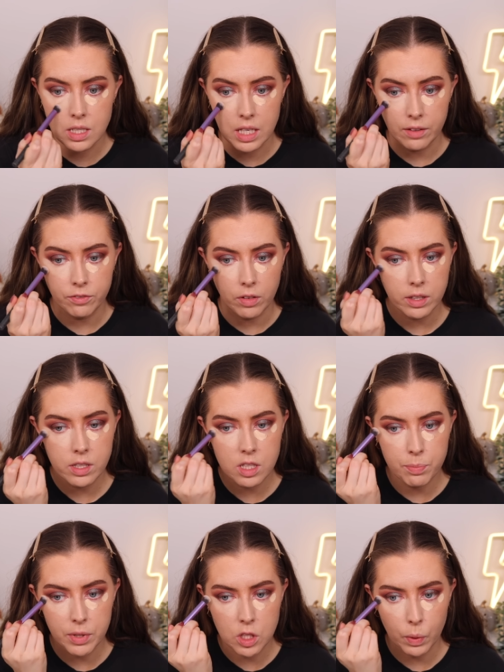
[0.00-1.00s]
difference
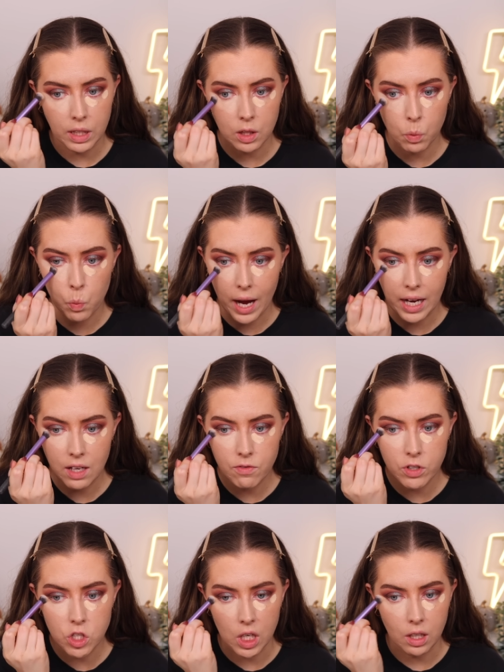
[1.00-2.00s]
between the way
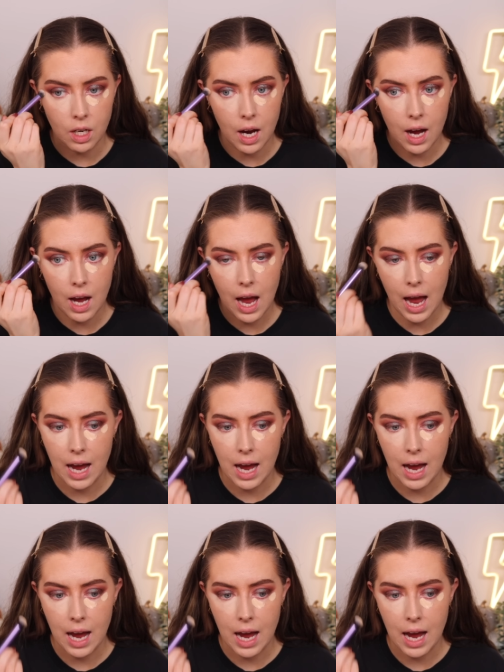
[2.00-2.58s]
Virginia